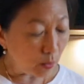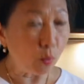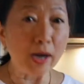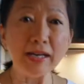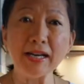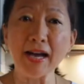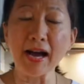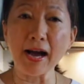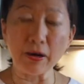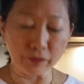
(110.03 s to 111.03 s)

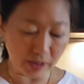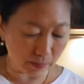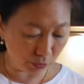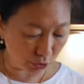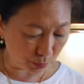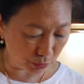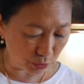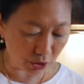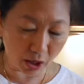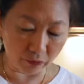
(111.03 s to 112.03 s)
1½
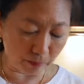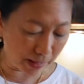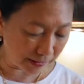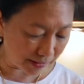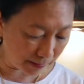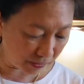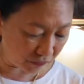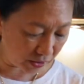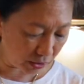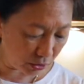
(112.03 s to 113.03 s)
tablespoons of balsamic
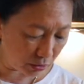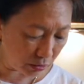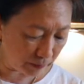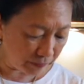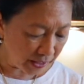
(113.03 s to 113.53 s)
vinegar,